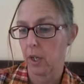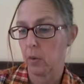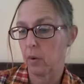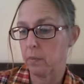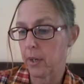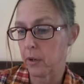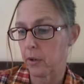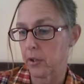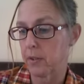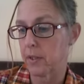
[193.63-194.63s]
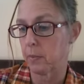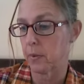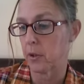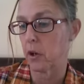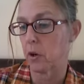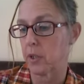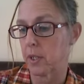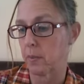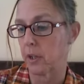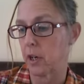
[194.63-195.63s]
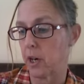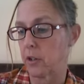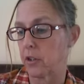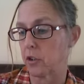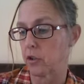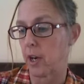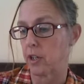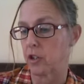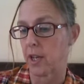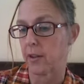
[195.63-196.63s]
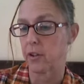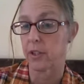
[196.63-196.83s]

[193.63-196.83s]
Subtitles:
When minerals of similar hardness are scratched together,